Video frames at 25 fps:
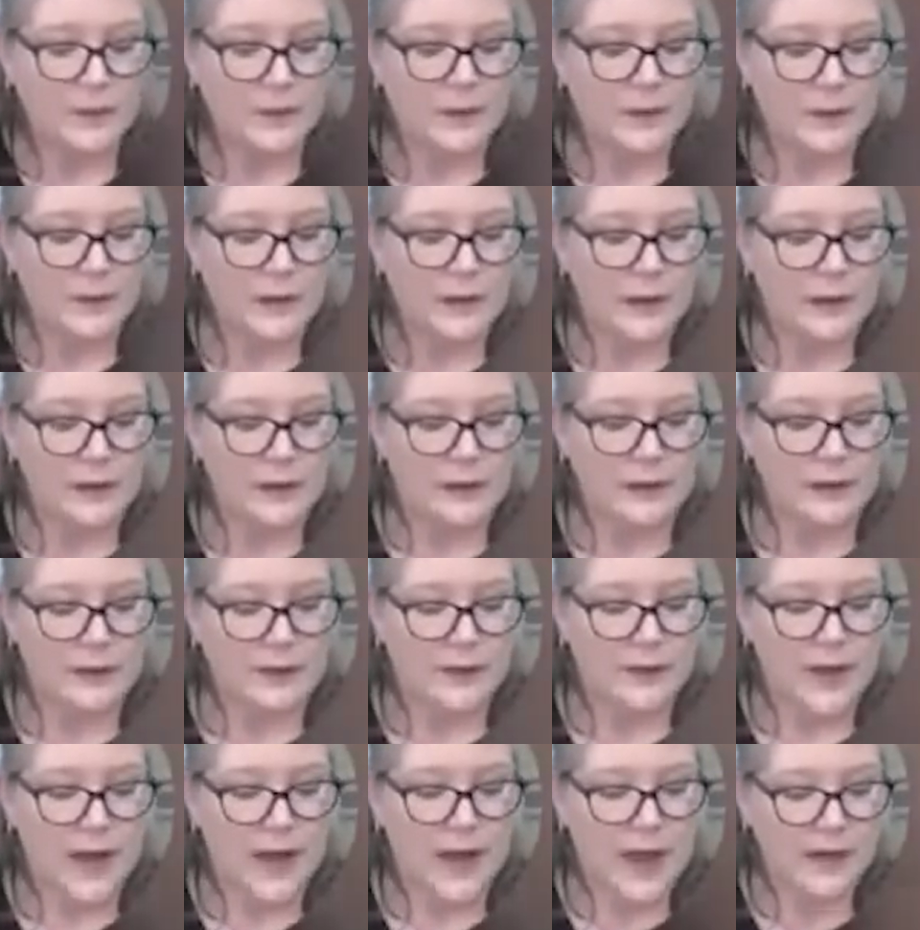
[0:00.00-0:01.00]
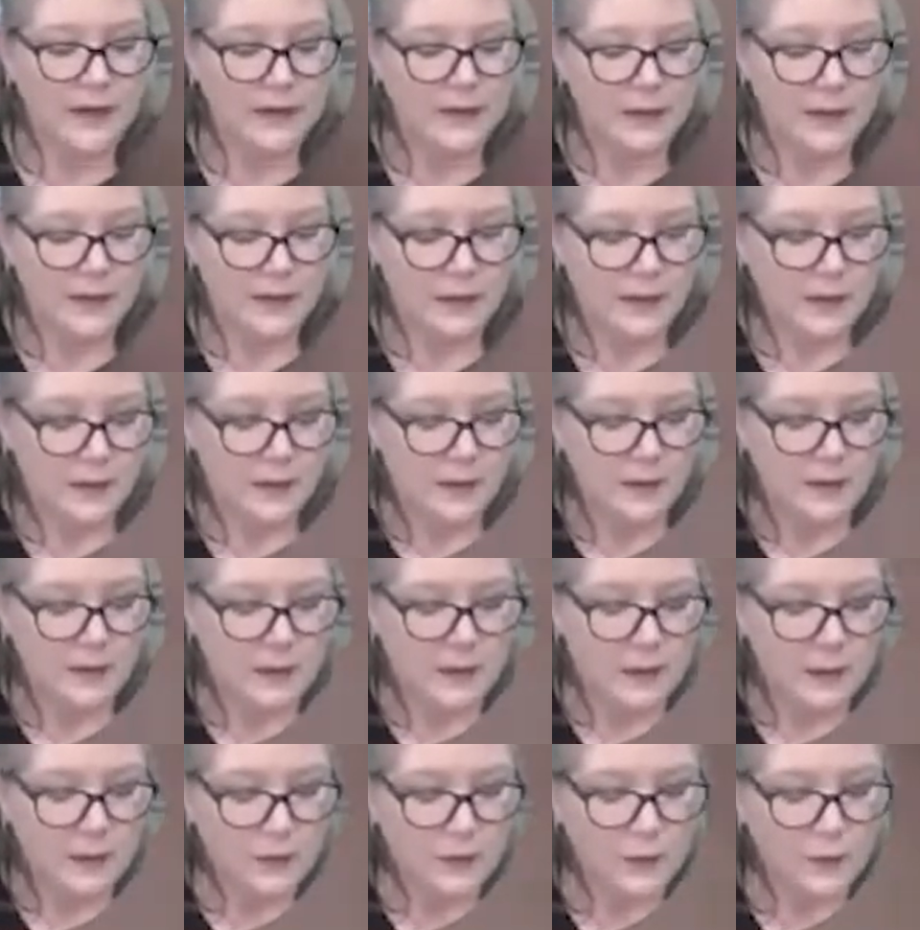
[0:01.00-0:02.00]
kind of like that.
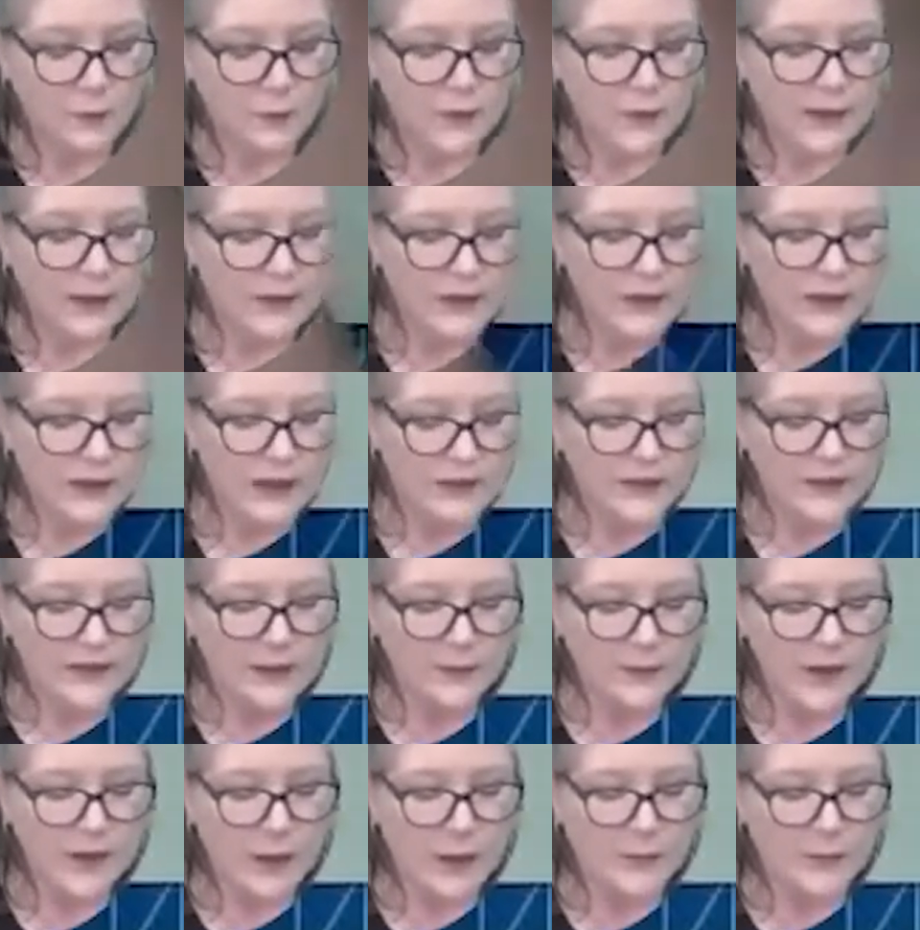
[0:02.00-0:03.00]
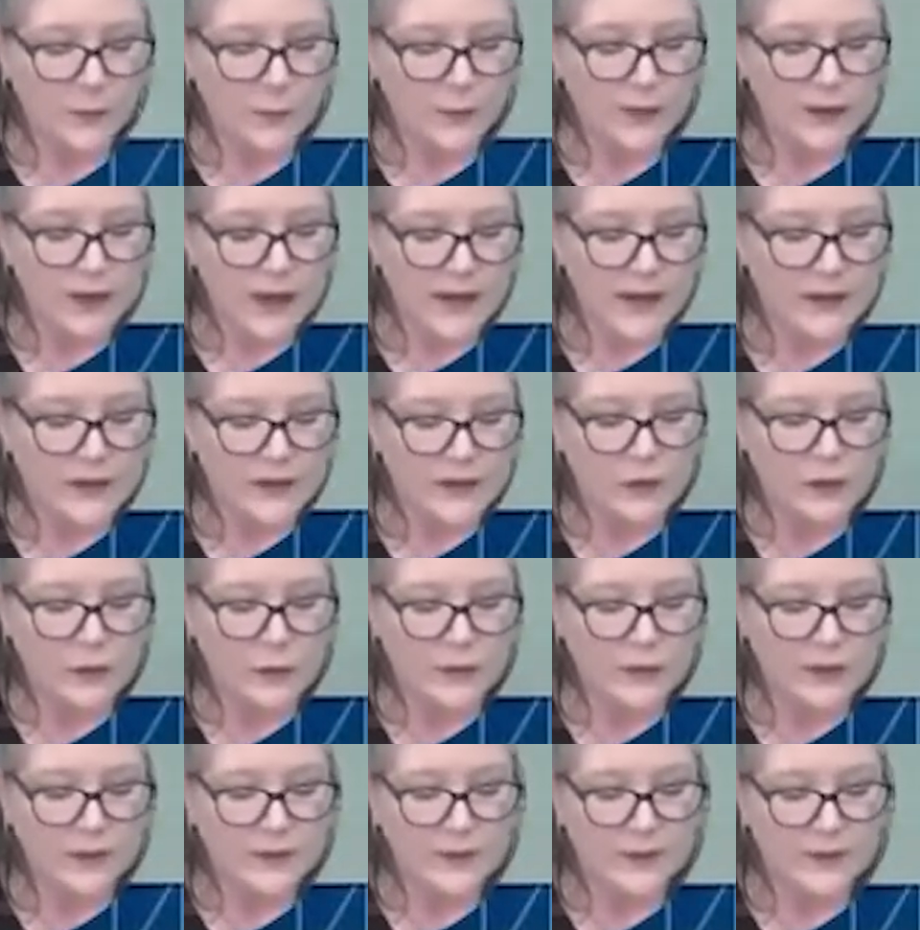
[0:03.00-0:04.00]
The reason that sometimes we like to do
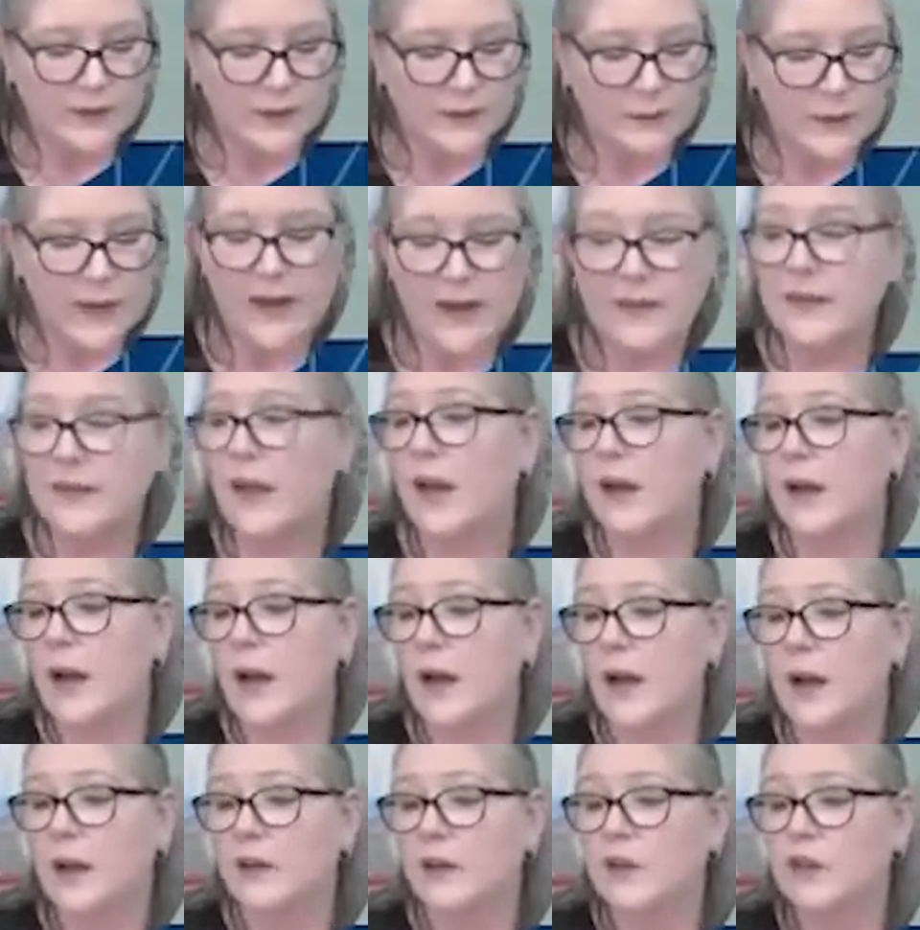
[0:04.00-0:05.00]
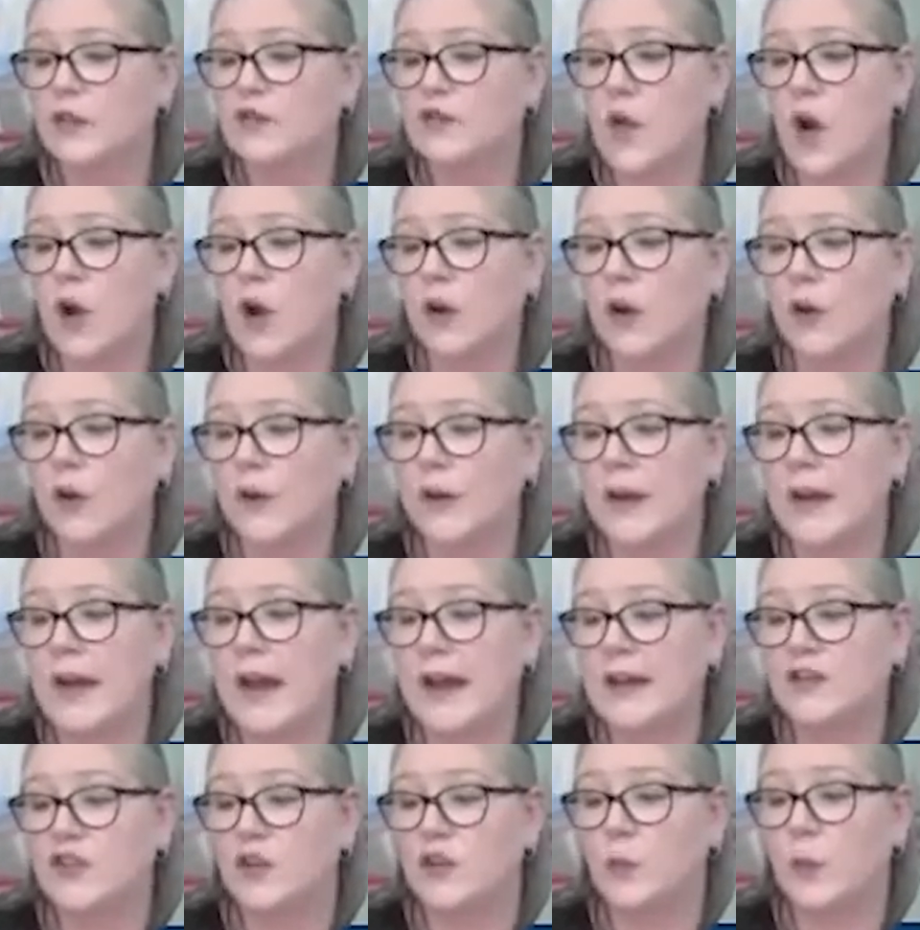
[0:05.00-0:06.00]
this is it makes a stronger
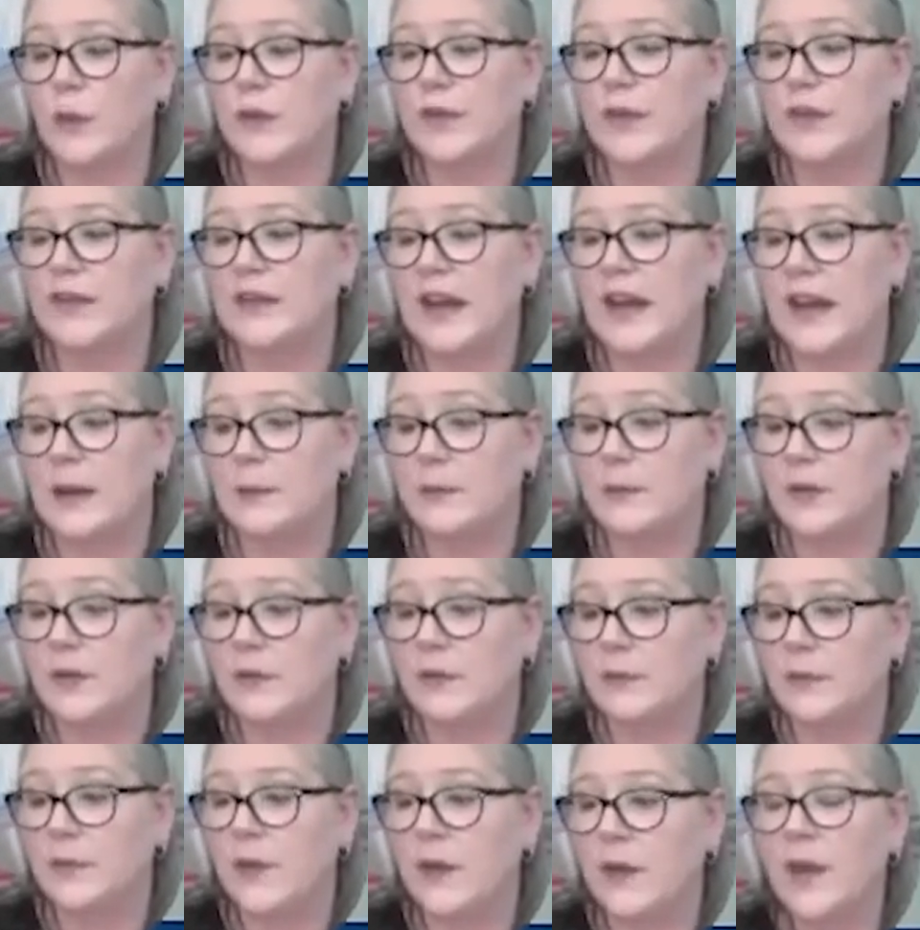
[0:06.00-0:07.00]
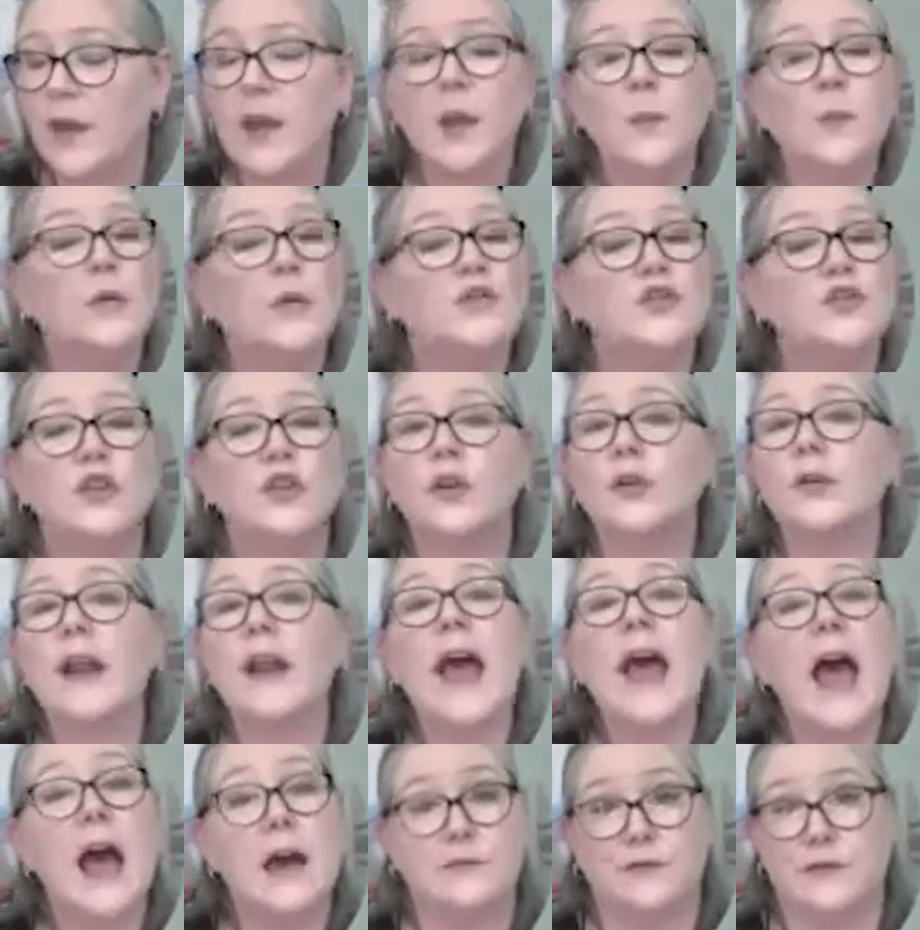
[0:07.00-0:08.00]
connection with the tape, but you don't
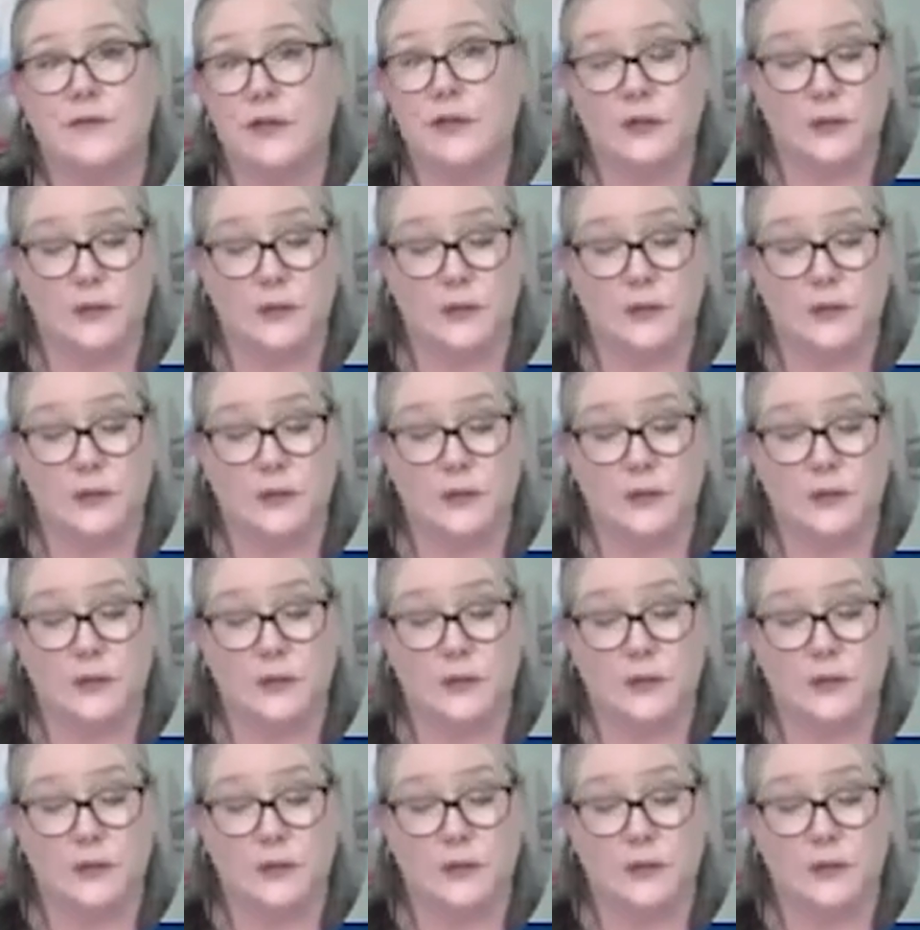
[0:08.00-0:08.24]
have to do